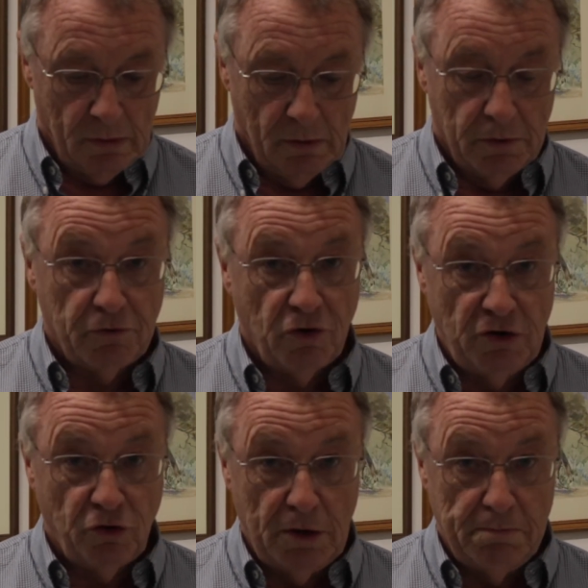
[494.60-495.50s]
The
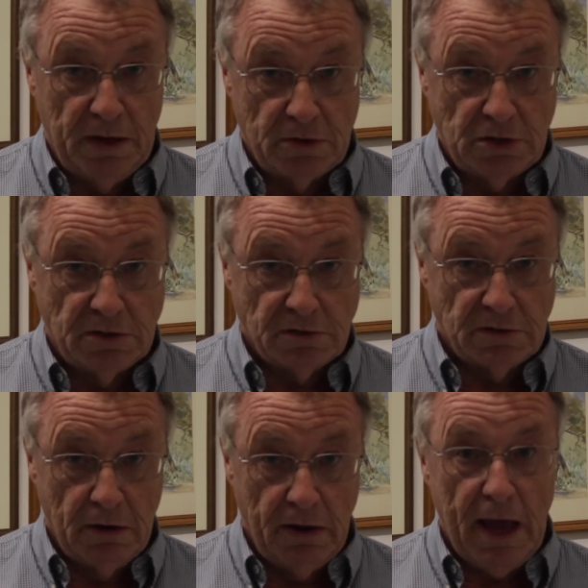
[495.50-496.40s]
Treasury benches
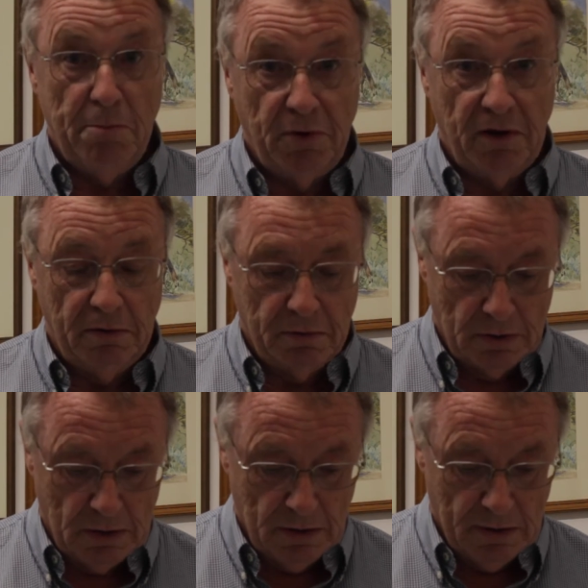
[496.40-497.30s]
emptied
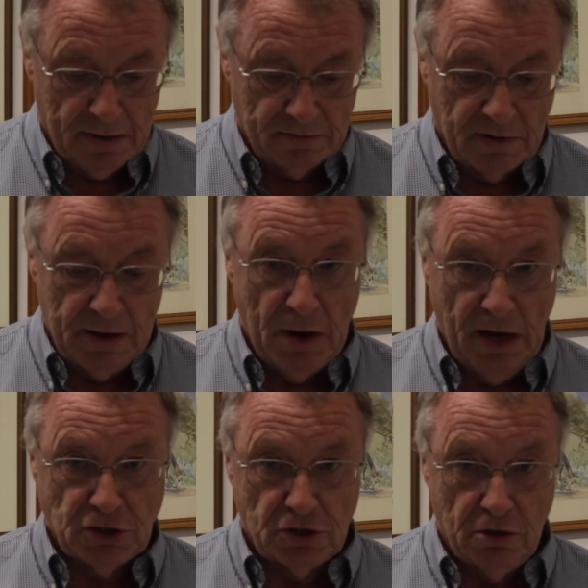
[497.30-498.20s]
as they
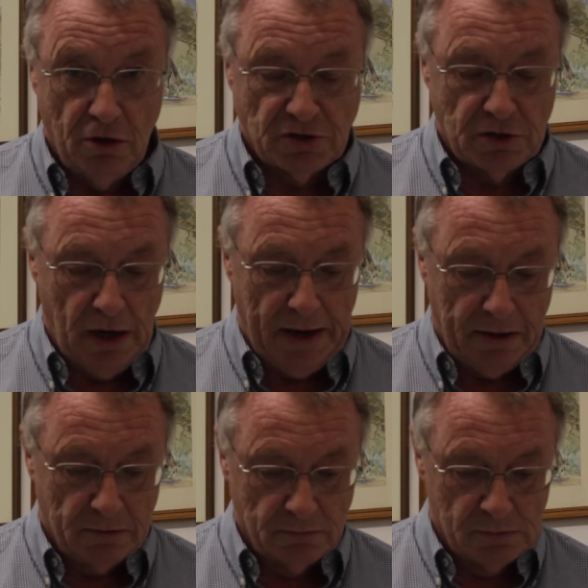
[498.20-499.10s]
marched across the
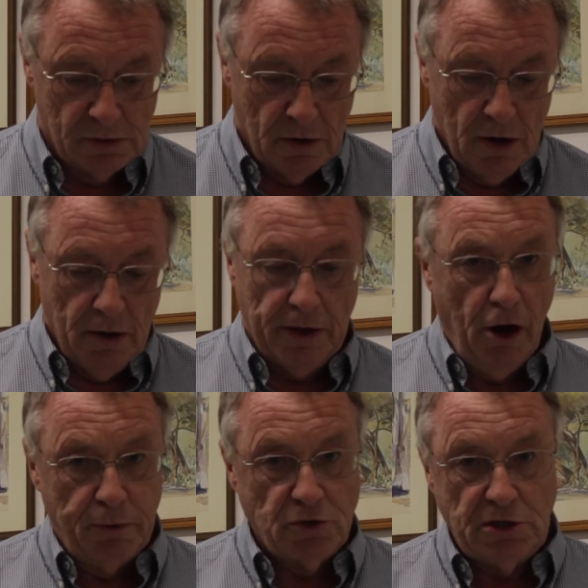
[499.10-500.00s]
lake. The
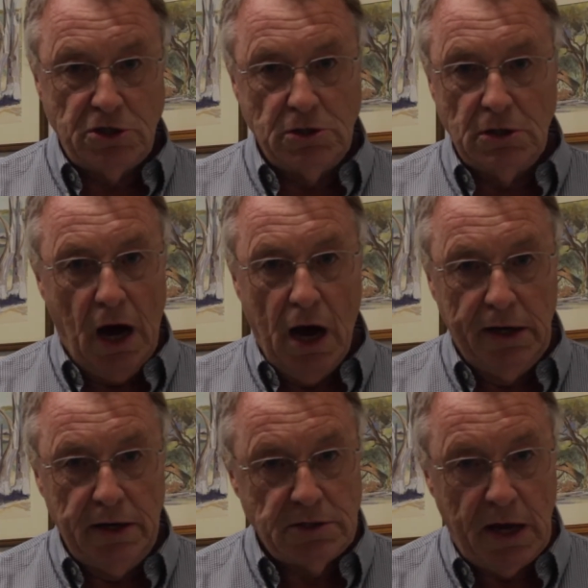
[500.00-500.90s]
opposition
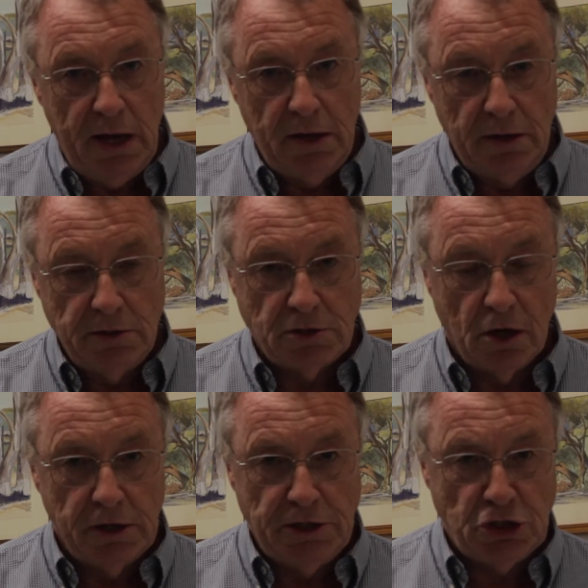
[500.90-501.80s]
hung its head in
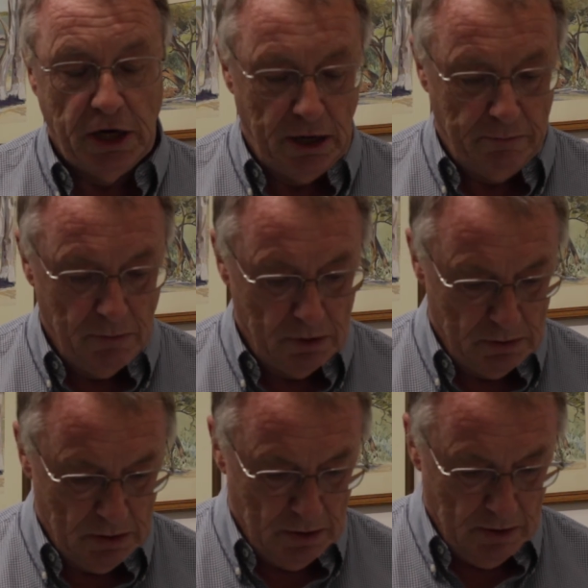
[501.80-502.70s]
sorry shame,
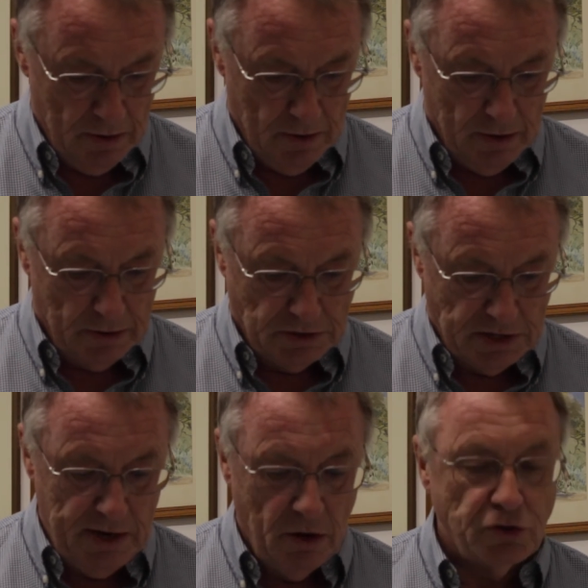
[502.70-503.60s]
and
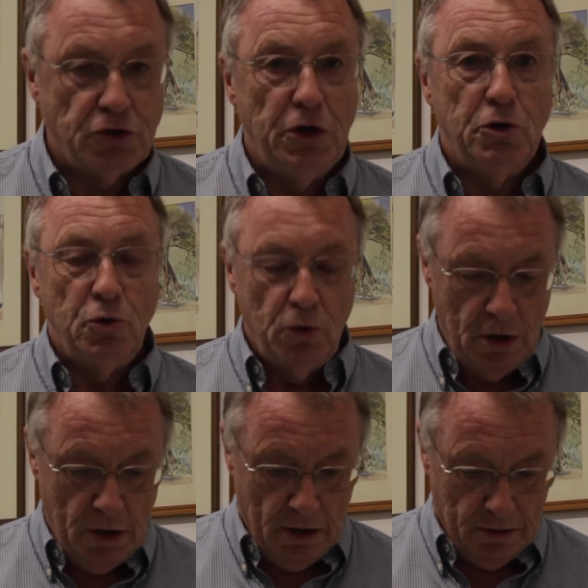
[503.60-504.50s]
SACOSS
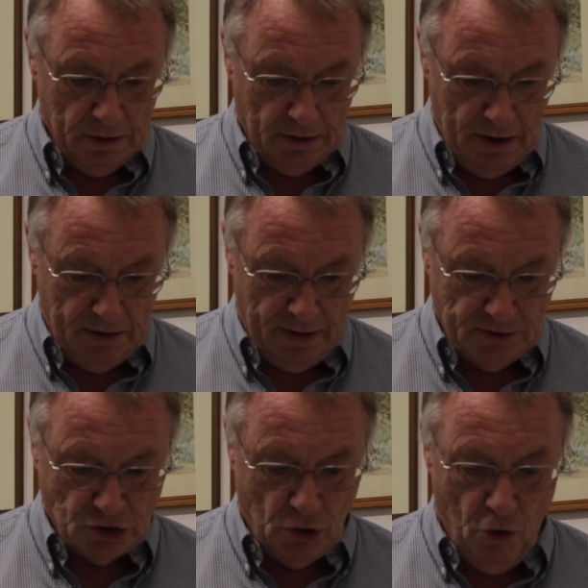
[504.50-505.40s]
knew that it
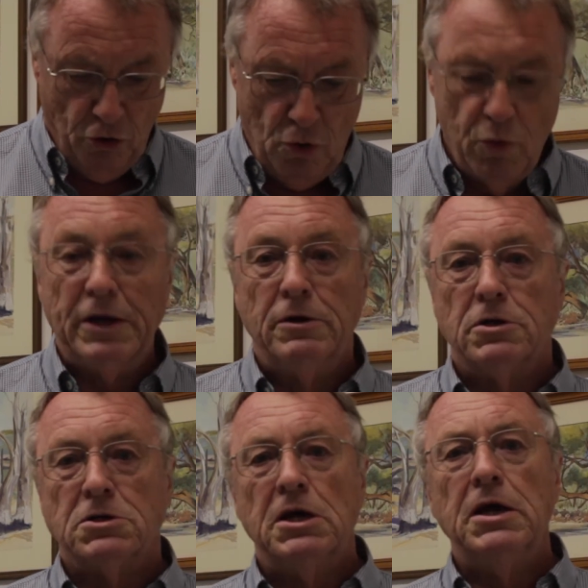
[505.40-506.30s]
had scored a win
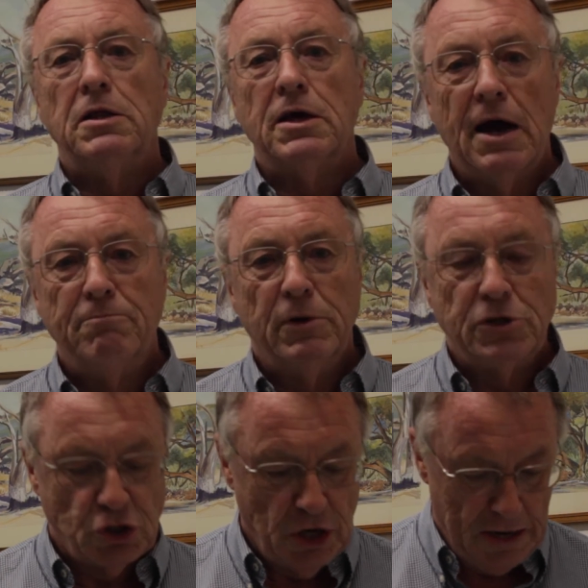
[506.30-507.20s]
to see the
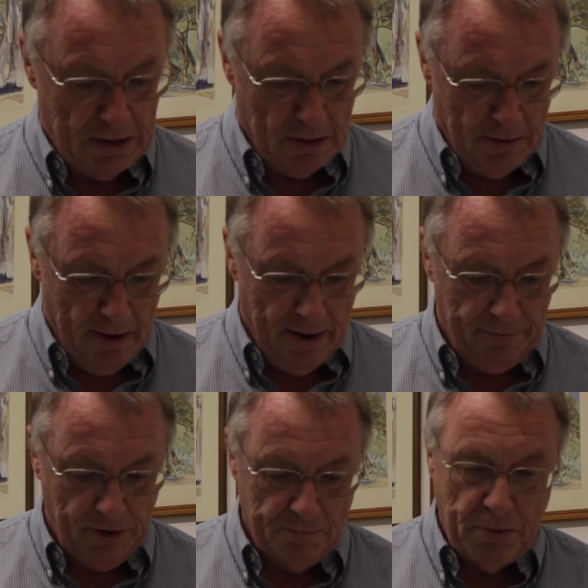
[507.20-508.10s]
government shake,
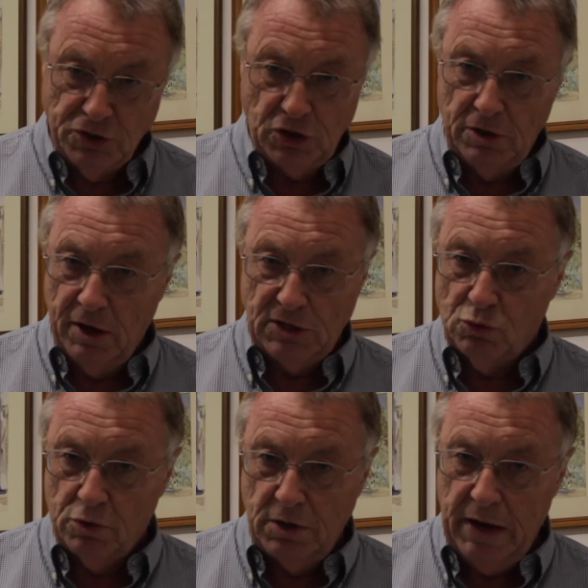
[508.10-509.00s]
and that budget
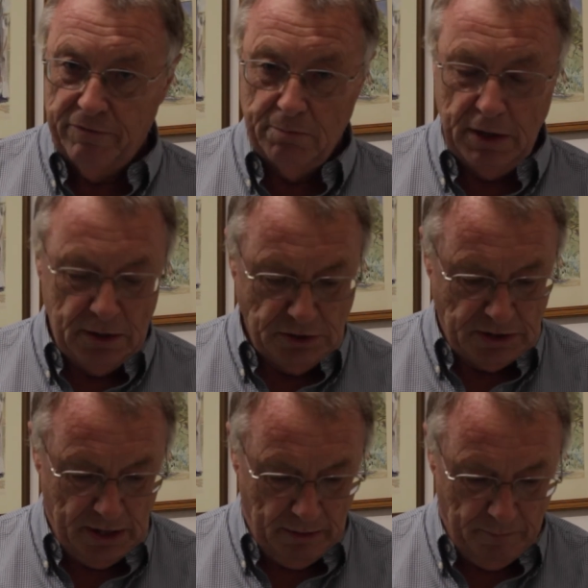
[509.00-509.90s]
nights would never be the
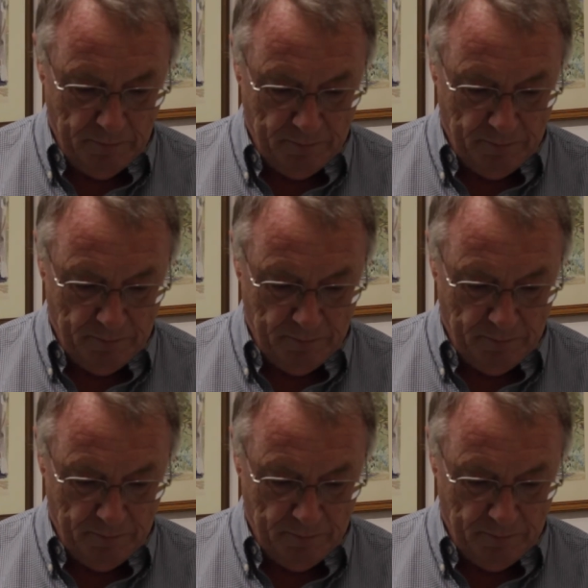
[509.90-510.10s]
same.